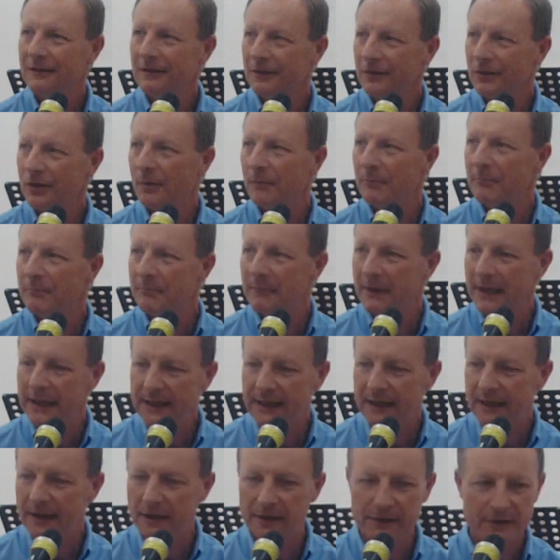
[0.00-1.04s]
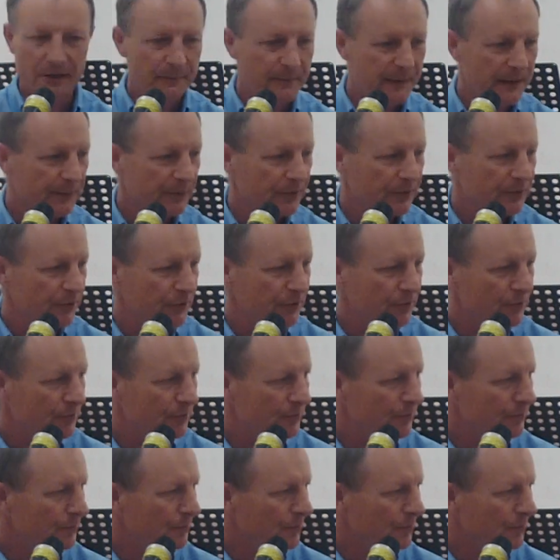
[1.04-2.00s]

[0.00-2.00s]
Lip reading: not making other people do